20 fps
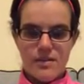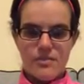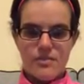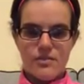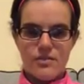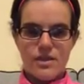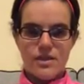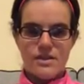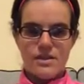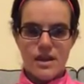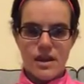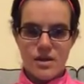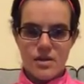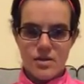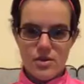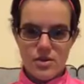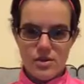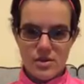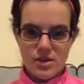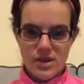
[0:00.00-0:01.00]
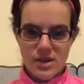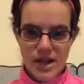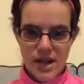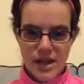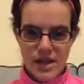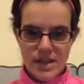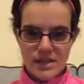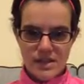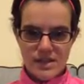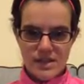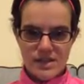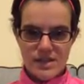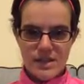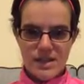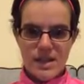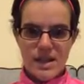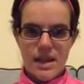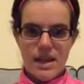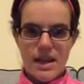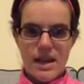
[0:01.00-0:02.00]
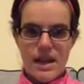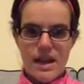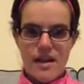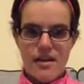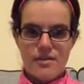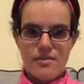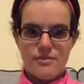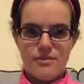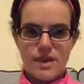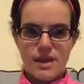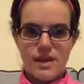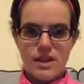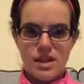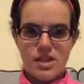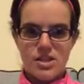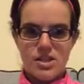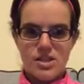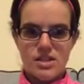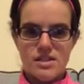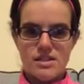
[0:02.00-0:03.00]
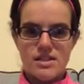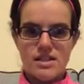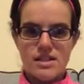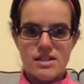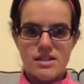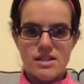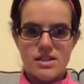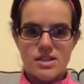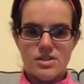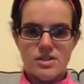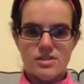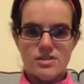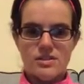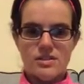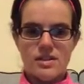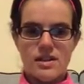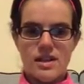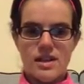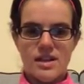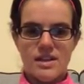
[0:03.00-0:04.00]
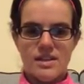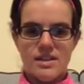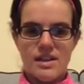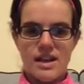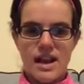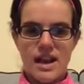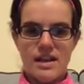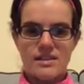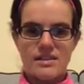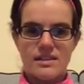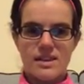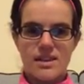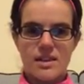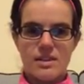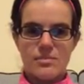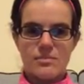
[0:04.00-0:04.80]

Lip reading: for the entire 30 days and have my lunches and dinners and snacks